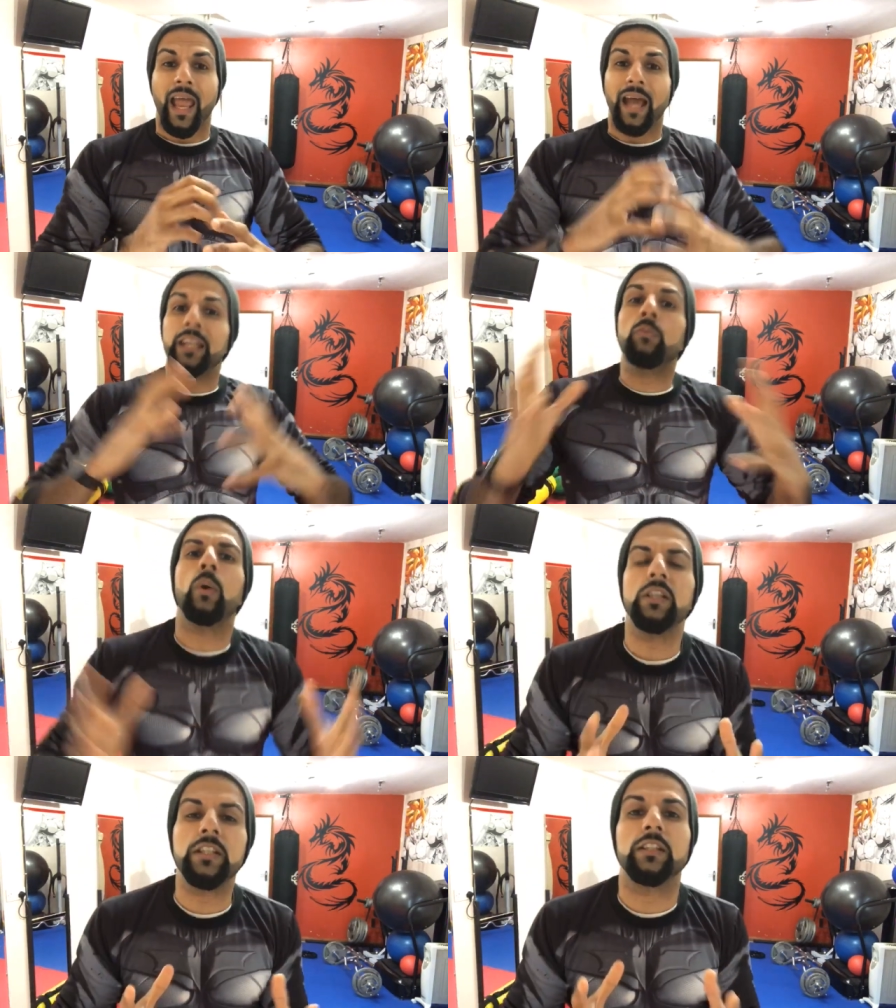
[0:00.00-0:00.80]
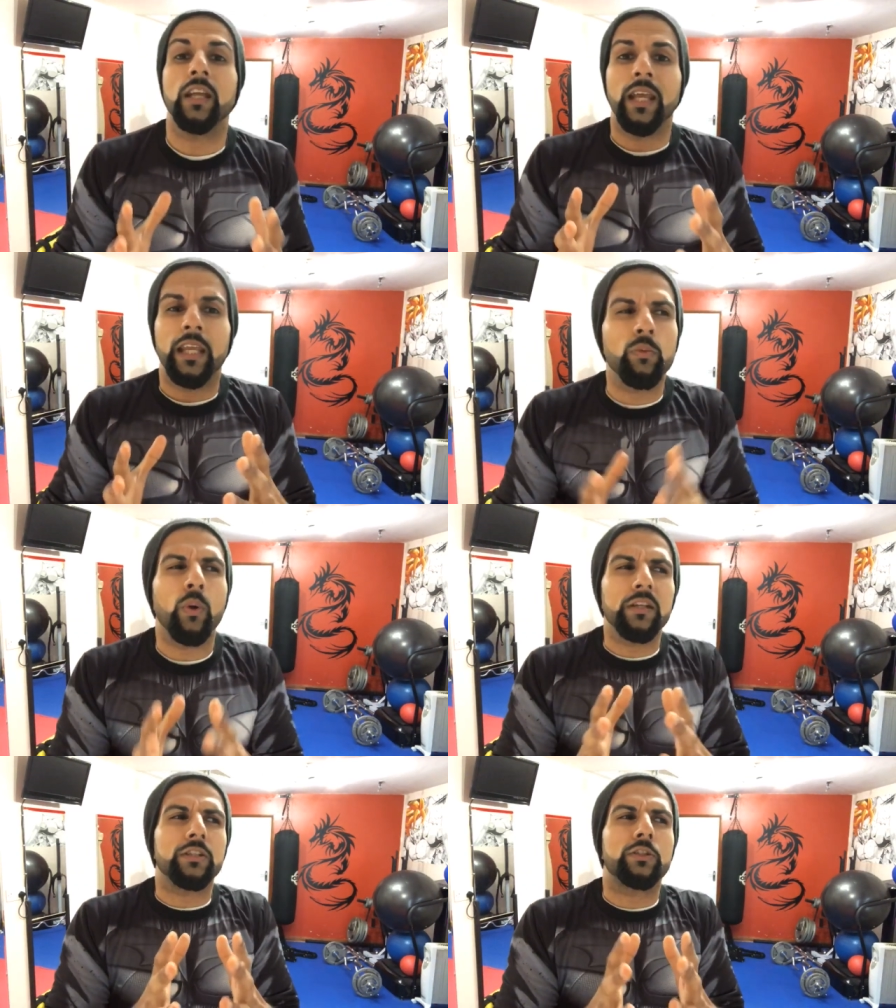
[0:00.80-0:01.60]
And he
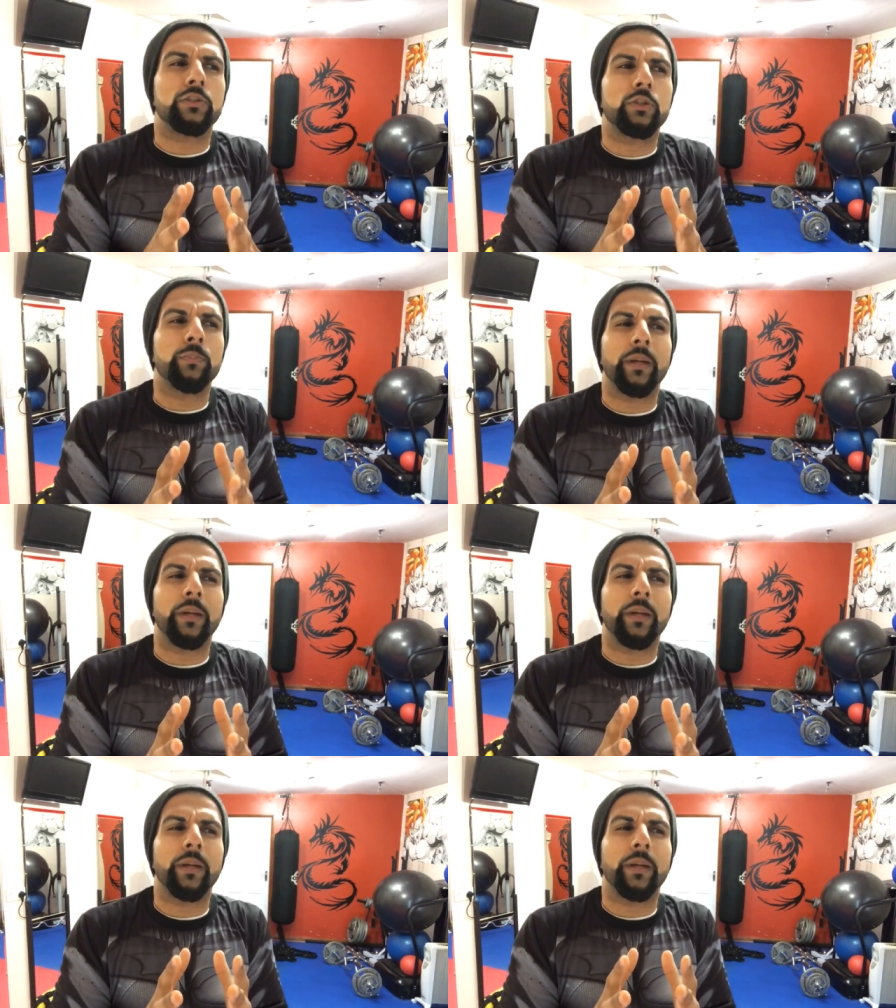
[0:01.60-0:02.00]
wanted to